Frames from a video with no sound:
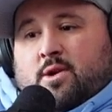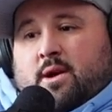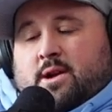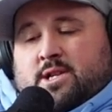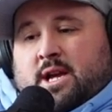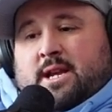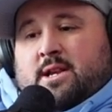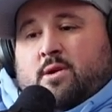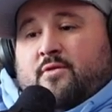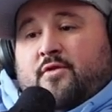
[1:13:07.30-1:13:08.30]
So because I
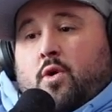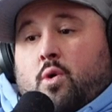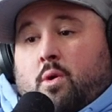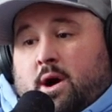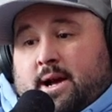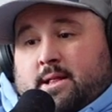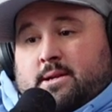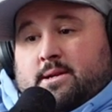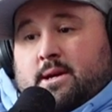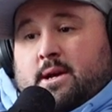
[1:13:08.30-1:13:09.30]
didn't go to Fogo
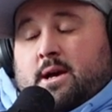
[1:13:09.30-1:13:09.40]
Island